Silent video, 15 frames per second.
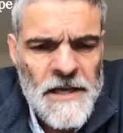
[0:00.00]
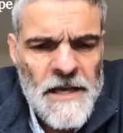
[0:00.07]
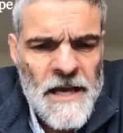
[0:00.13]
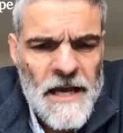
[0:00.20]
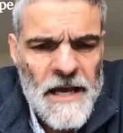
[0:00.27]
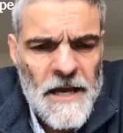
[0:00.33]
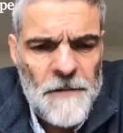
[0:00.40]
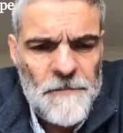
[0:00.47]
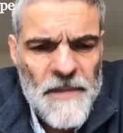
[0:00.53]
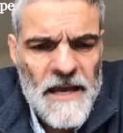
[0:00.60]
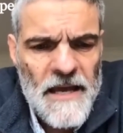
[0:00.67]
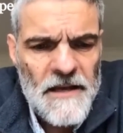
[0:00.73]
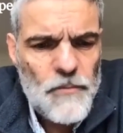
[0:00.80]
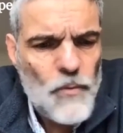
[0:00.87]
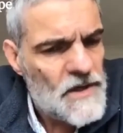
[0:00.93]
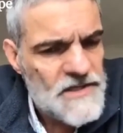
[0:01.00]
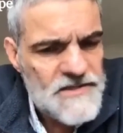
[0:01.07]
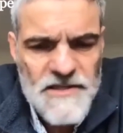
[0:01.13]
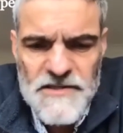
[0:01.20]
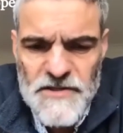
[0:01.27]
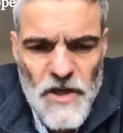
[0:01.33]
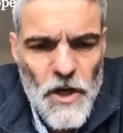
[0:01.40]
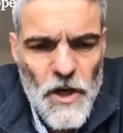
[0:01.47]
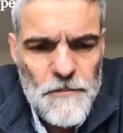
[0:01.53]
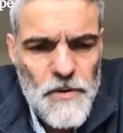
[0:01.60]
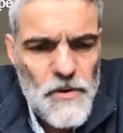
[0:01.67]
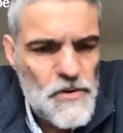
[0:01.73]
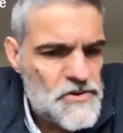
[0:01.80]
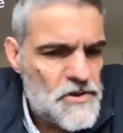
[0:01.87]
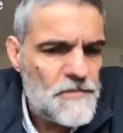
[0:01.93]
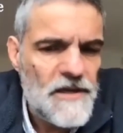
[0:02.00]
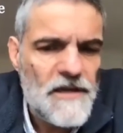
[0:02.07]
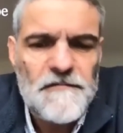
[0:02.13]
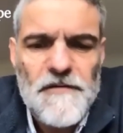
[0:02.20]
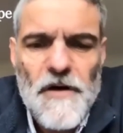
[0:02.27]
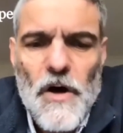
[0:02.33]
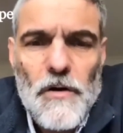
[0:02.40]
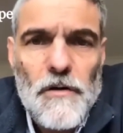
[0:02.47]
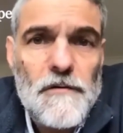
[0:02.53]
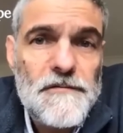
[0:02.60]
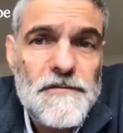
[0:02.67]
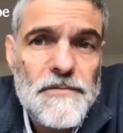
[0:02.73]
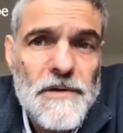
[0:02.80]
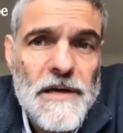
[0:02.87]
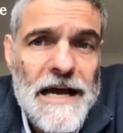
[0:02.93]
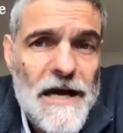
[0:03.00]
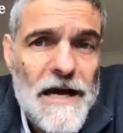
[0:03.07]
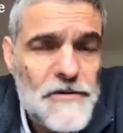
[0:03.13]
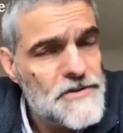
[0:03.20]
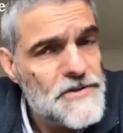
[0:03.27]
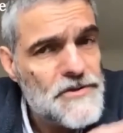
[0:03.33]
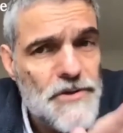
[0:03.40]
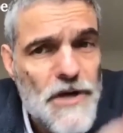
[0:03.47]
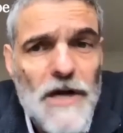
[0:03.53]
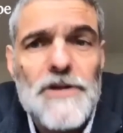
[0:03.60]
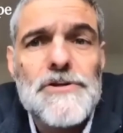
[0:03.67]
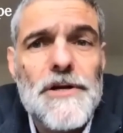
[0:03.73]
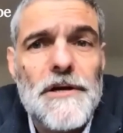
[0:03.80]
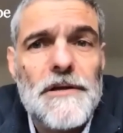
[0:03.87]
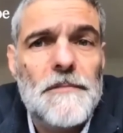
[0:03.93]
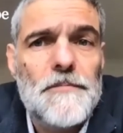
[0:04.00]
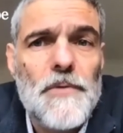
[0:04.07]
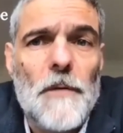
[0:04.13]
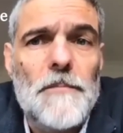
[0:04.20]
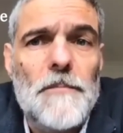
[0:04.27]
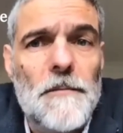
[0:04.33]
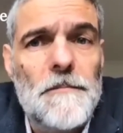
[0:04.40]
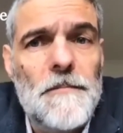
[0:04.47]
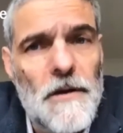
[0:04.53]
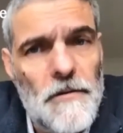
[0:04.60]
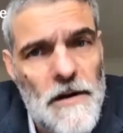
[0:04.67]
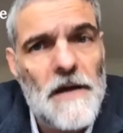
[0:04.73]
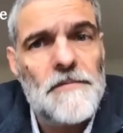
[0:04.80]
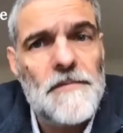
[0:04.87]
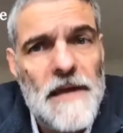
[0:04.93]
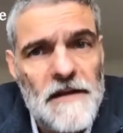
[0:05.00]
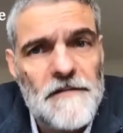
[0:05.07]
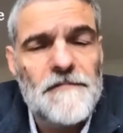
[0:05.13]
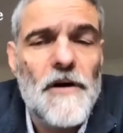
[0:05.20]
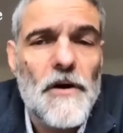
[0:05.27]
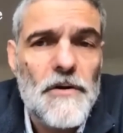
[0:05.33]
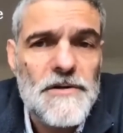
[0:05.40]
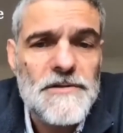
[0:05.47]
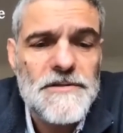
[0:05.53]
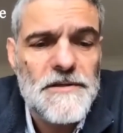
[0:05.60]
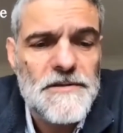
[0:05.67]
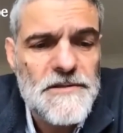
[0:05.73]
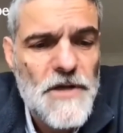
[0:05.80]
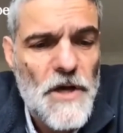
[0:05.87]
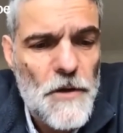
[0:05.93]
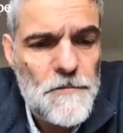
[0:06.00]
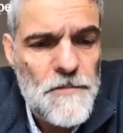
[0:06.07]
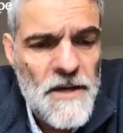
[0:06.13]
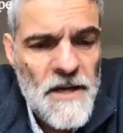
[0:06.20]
And what is the scope? Who should be involved? How to structure the problem around that focus and scope?